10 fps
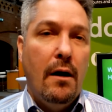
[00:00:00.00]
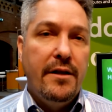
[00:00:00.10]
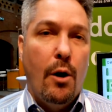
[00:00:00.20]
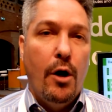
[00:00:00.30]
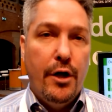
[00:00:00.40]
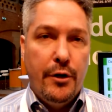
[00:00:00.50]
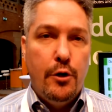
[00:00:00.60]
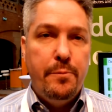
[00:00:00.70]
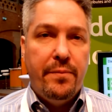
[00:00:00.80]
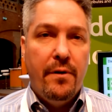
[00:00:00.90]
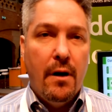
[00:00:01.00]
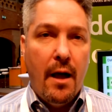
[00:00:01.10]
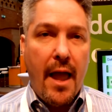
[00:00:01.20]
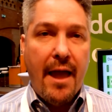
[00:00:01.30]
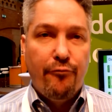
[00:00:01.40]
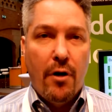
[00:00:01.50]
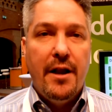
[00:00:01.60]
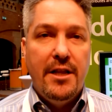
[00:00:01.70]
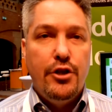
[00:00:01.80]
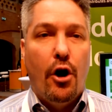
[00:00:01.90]
you know Hadoop uh, and
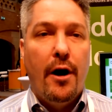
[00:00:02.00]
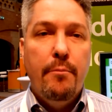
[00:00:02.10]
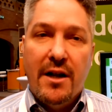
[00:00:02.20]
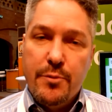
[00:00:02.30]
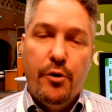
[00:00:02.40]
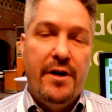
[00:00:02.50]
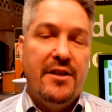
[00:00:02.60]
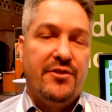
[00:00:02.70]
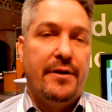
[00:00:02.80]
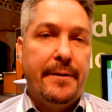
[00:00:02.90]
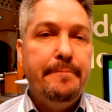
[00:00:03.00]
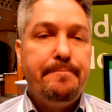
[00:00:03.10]
run in yarn much uh -huh. more uh-huh. easily.